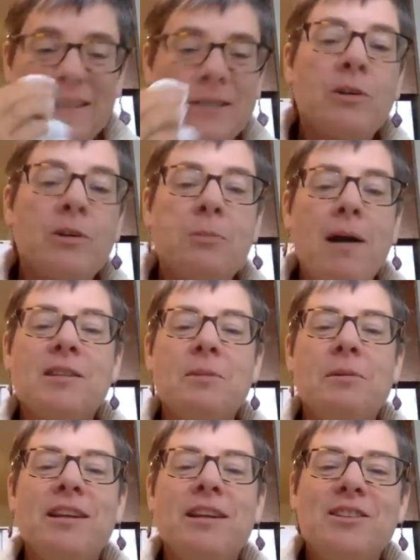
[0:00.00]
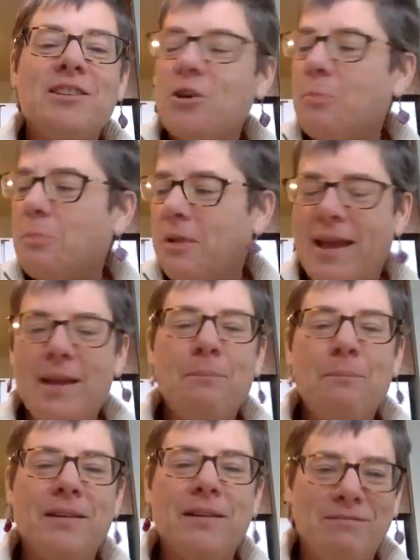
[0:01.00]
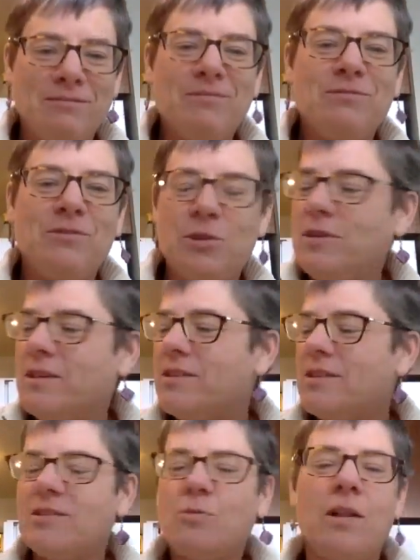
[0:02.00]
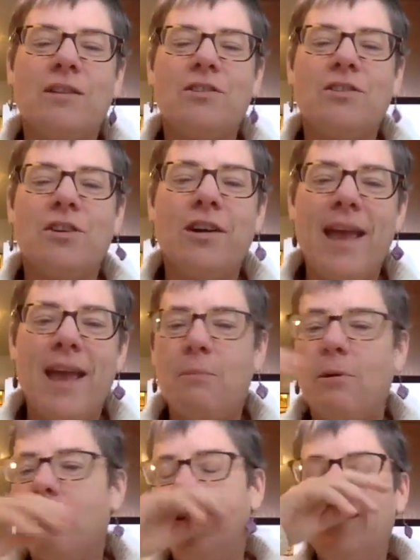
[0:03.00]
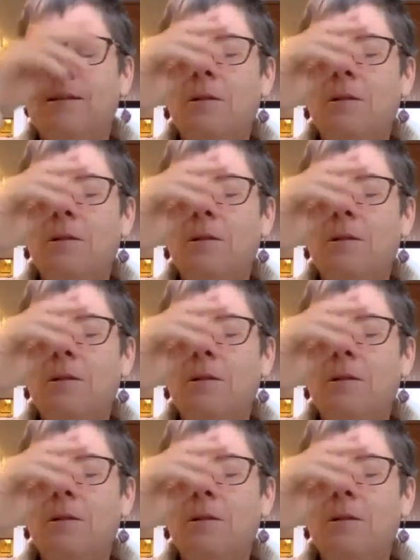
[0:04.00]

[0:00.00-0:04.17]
responsibilities on your plate, but do this as well as you're able.